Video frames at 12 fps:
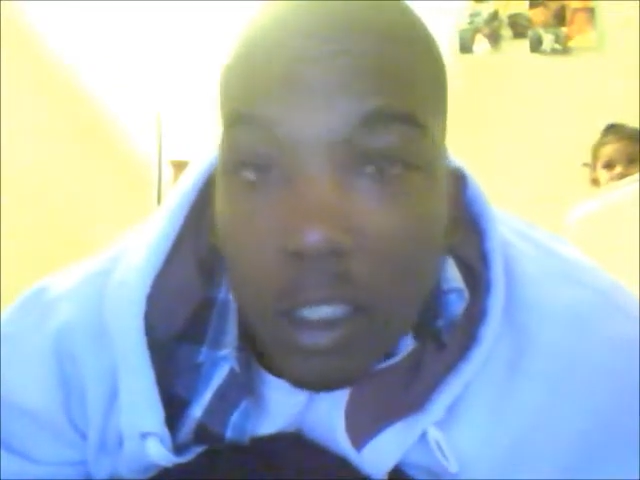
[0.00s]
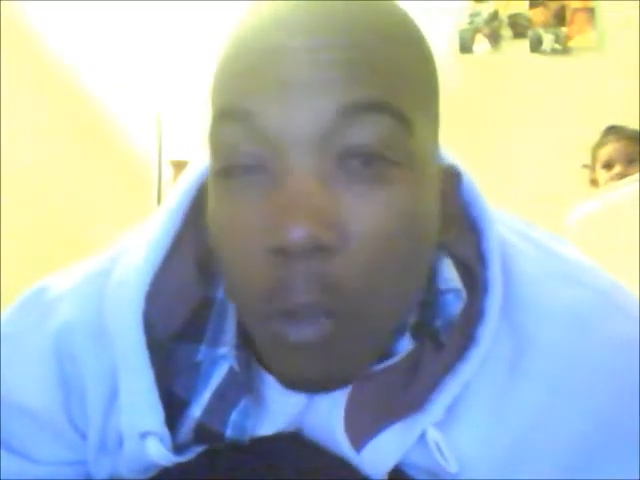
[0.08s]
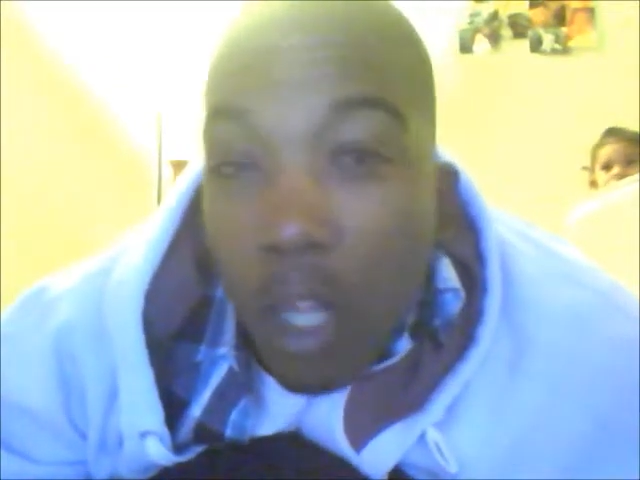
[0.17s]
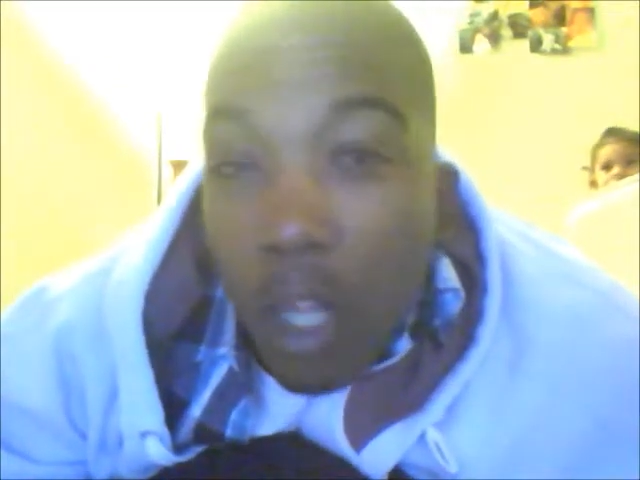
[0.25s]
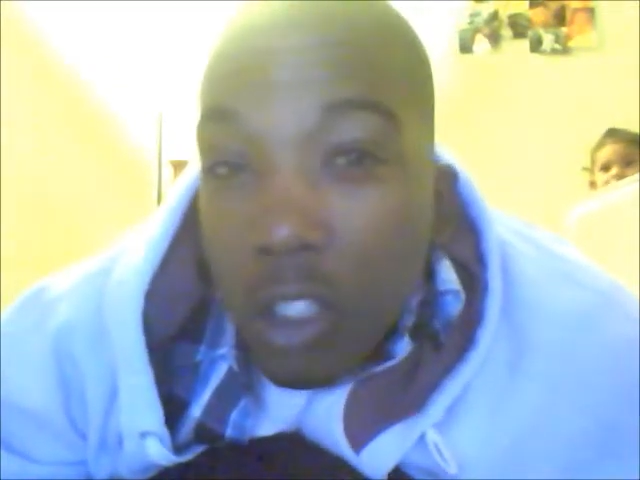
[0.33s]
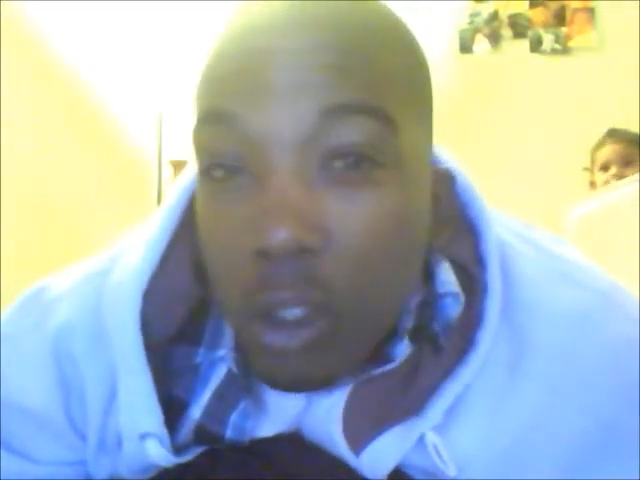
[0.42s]

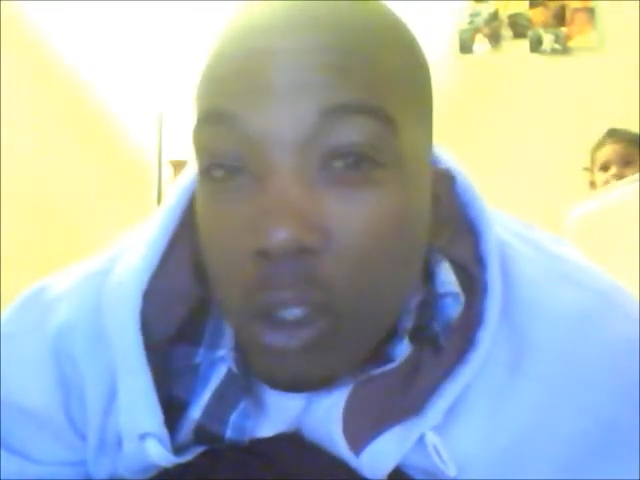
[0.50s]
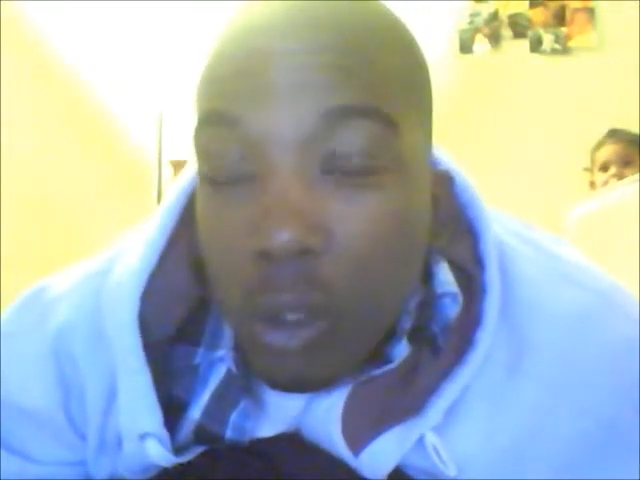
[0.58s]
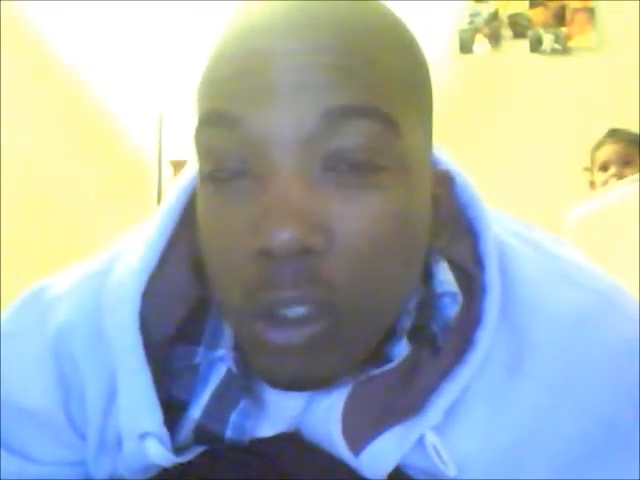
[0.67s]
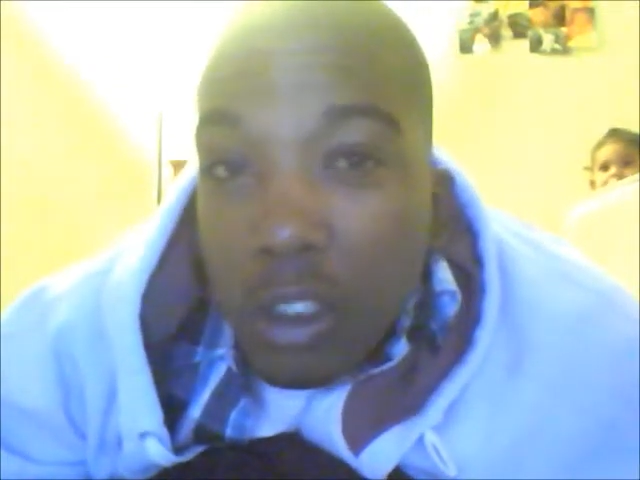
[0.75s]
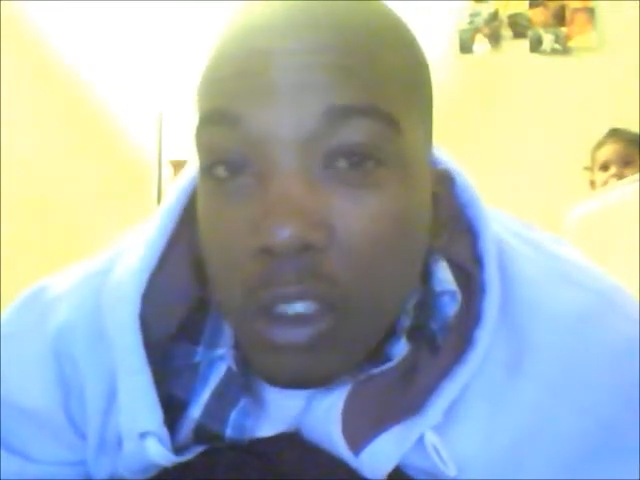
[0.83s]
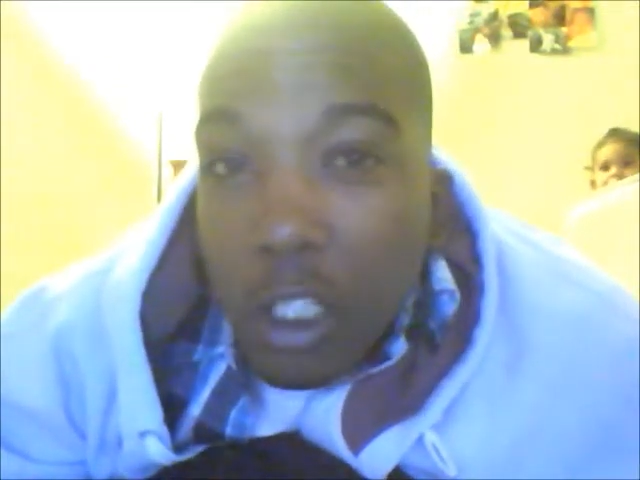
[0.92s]

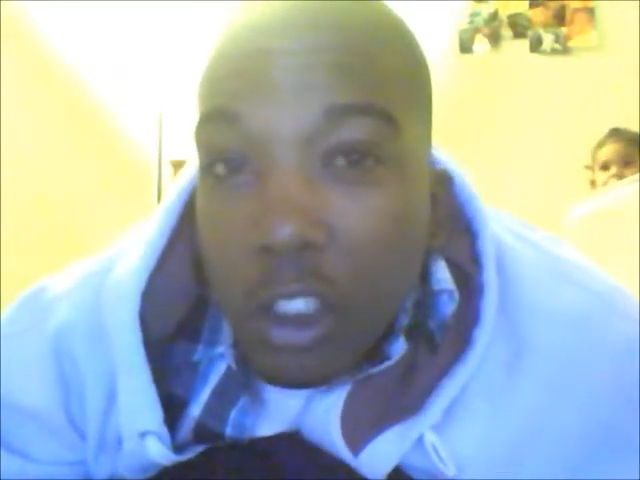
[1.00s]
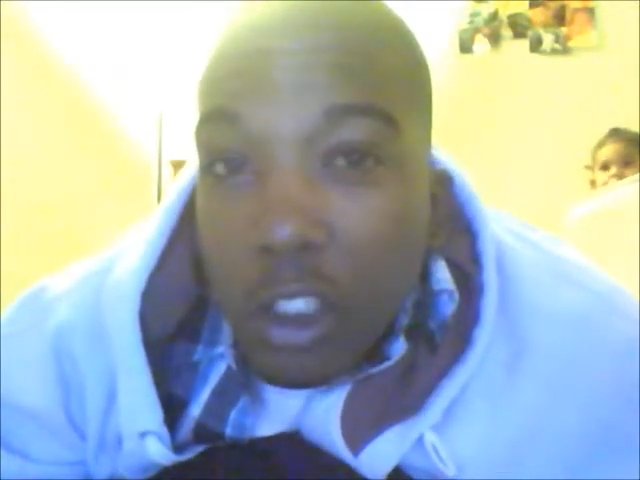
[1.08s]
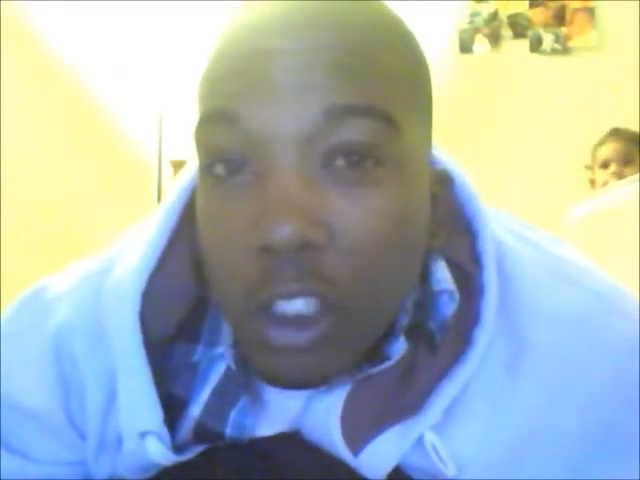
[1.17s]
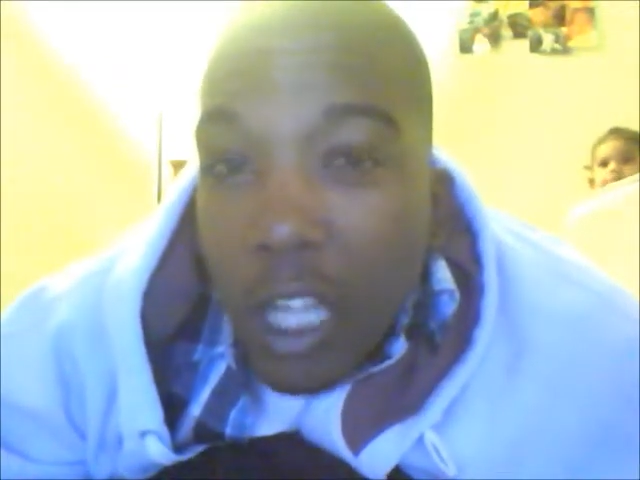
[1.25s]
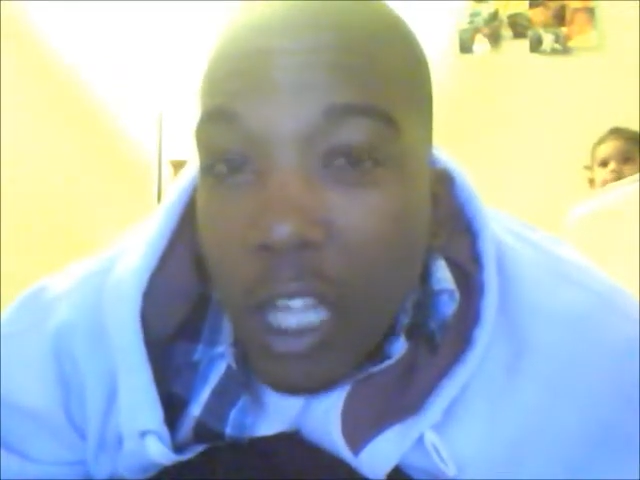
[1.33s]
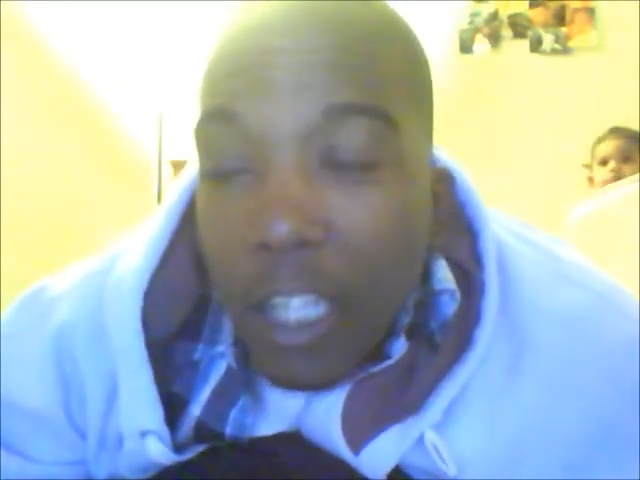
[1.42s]
molecules in our
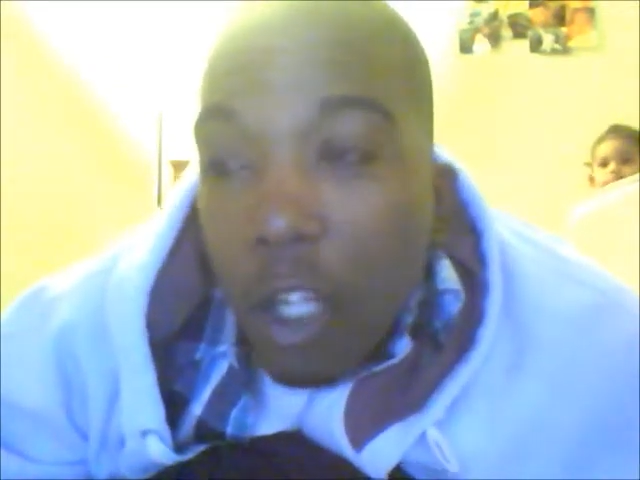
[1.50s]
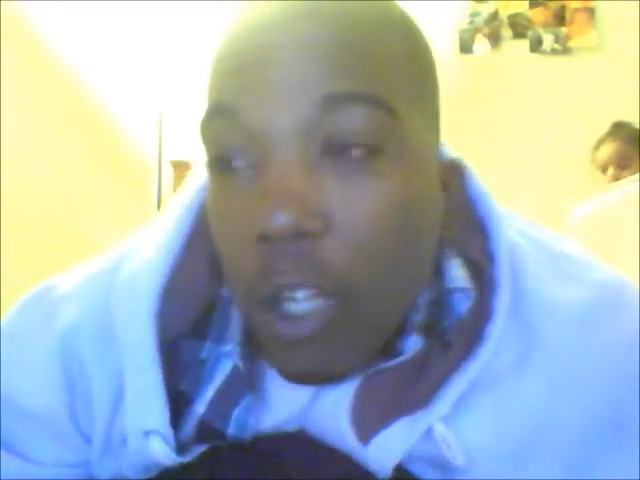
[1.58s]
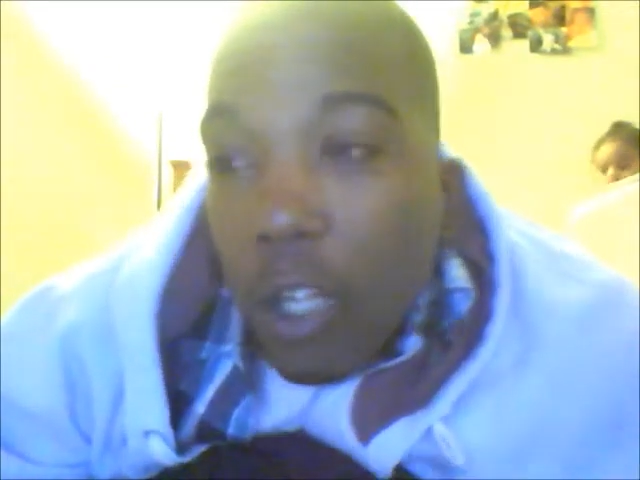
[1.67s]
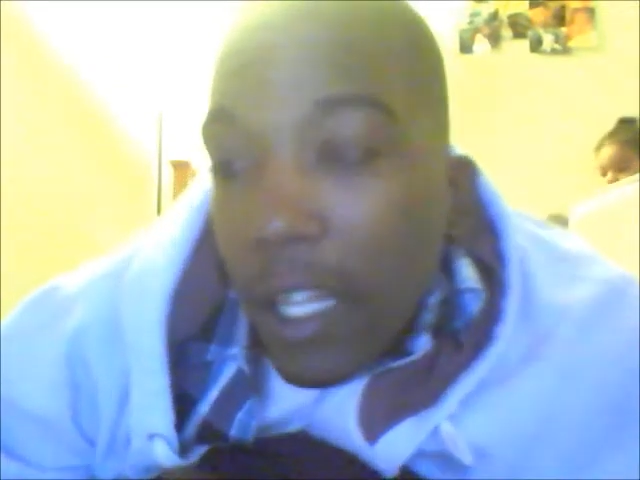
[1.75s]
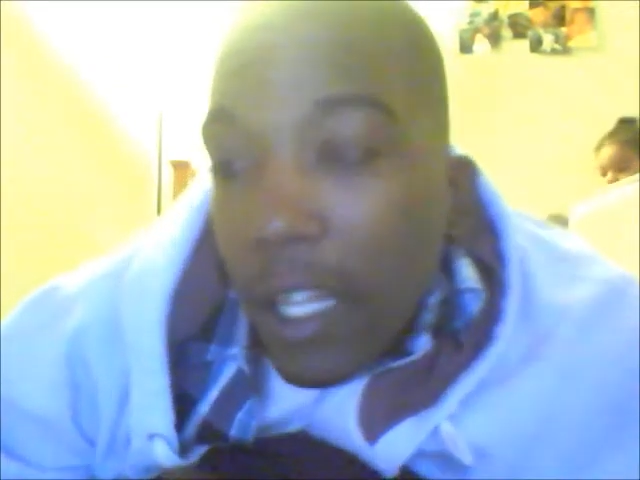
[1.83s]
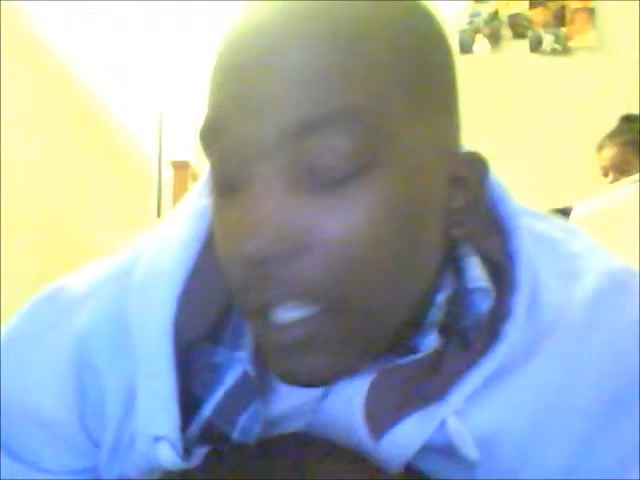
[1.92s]
I know like